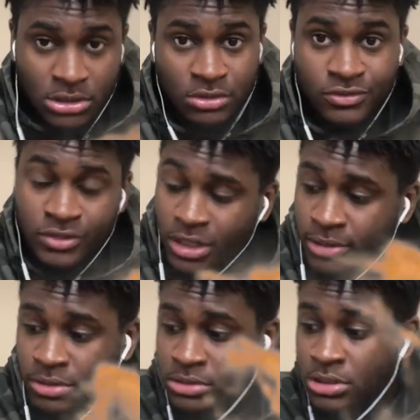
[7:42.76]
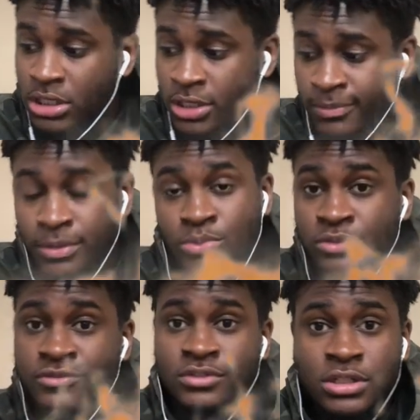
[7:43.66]
Little fine. Hey, baby,
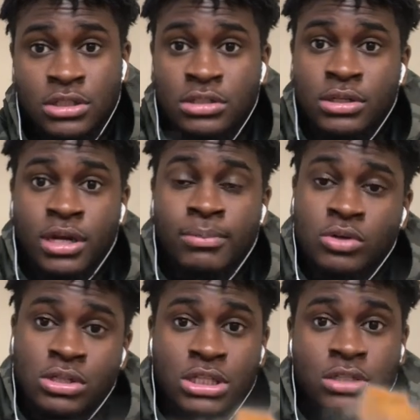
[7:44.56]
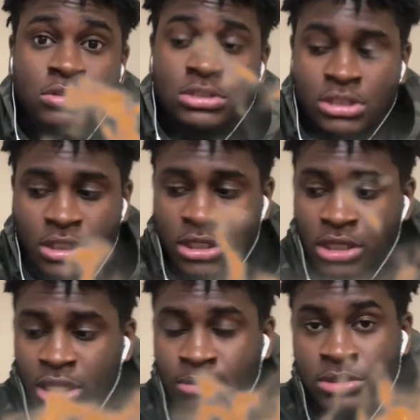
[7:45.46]
fine. I'm on cloud nine.
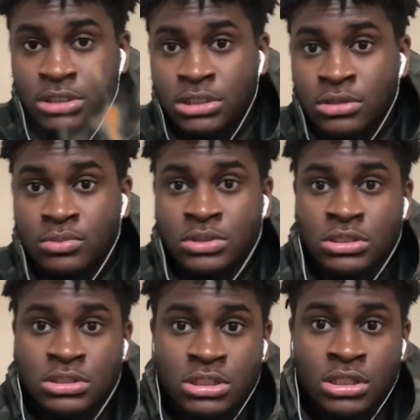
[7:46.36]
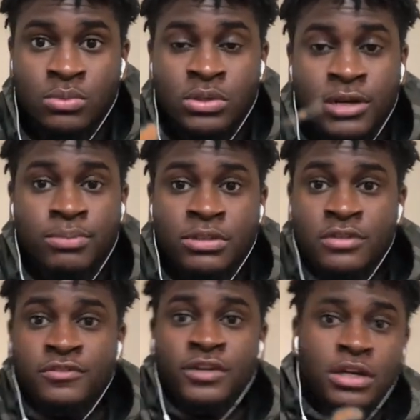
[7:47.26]
I'ma end up with the ten when I pull up
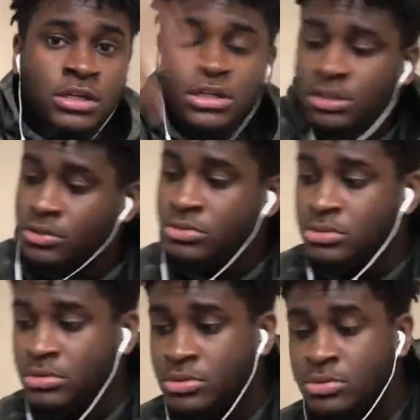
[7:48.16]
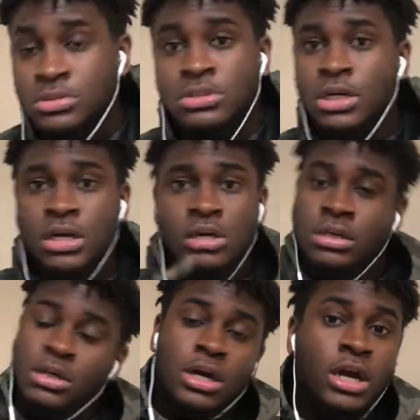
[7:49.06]
fine. Ooh, you gon' die.
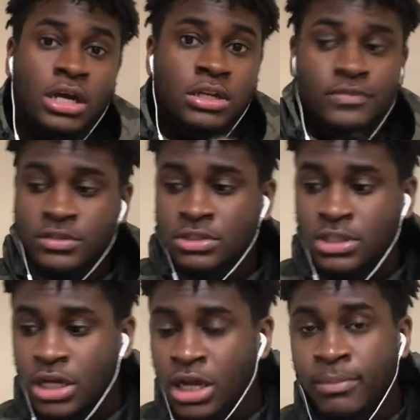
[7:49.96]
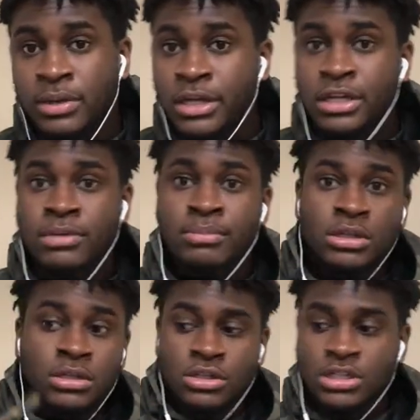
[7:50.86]
I ain't even lying. I'ma hit and make
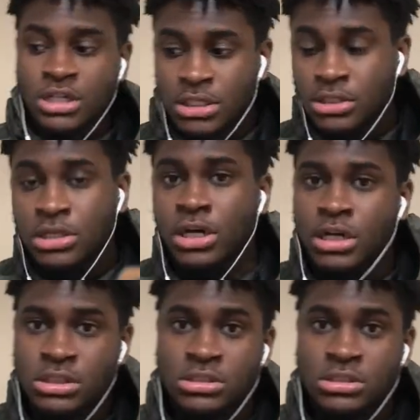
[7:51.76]
her cry. I ain't